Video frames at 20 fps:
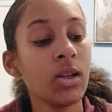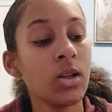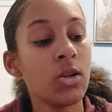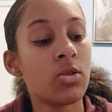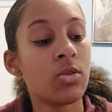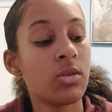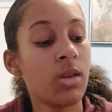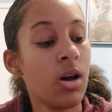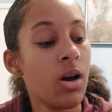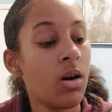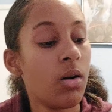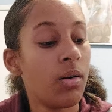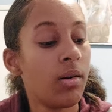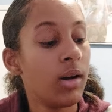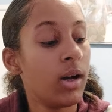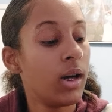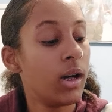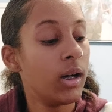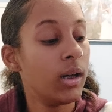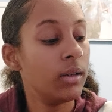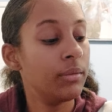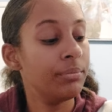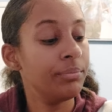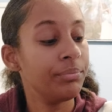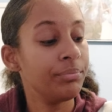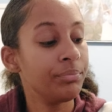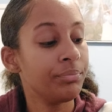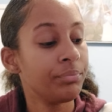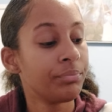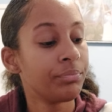So, um,
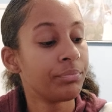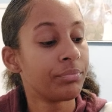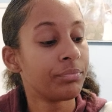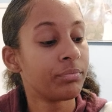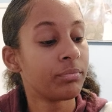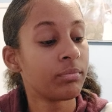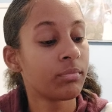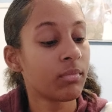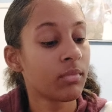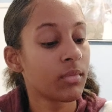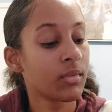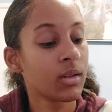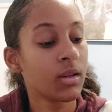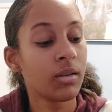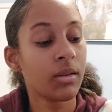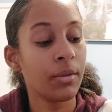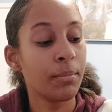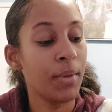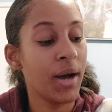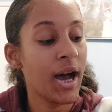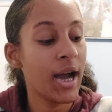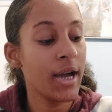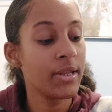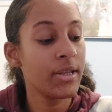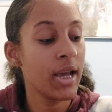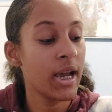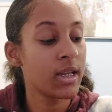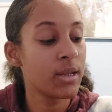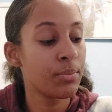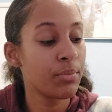the pie
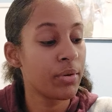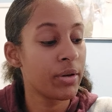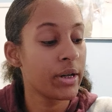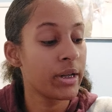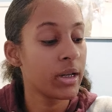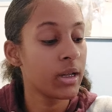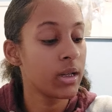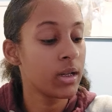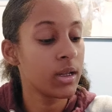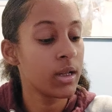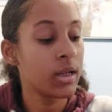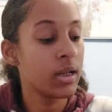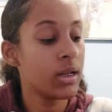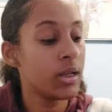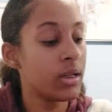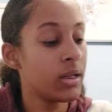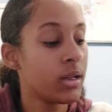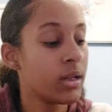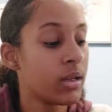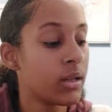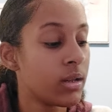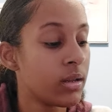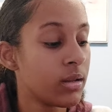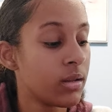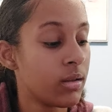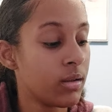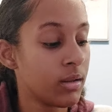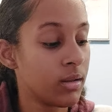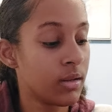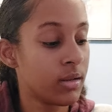tastes pretty good
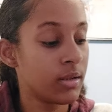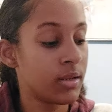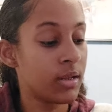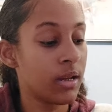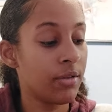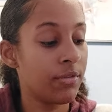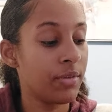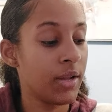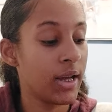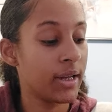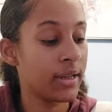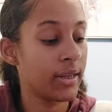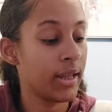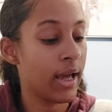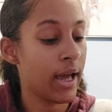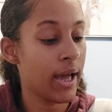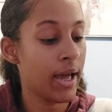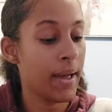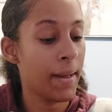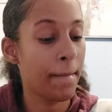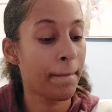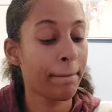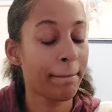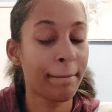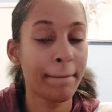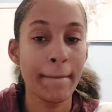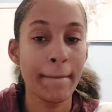and stuff like that.